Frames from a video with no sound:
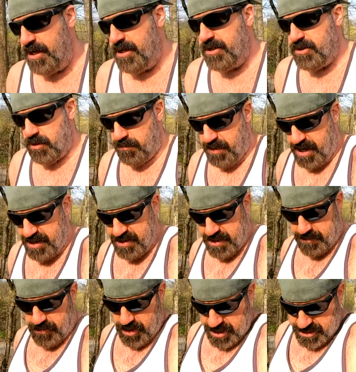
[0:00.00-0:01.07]
So by
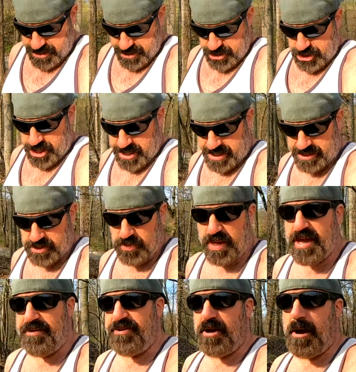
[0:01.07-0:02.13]
them raising chickens, we
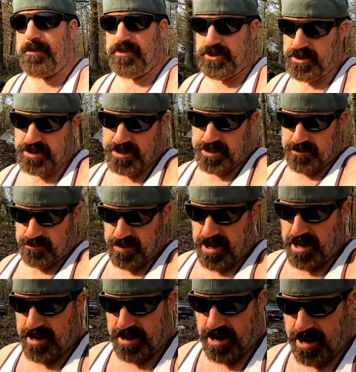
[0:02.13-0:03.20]
have the opportunity to
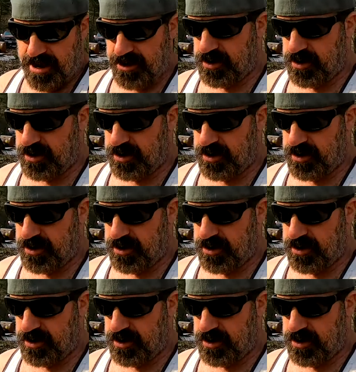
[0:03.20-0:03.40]
buy higher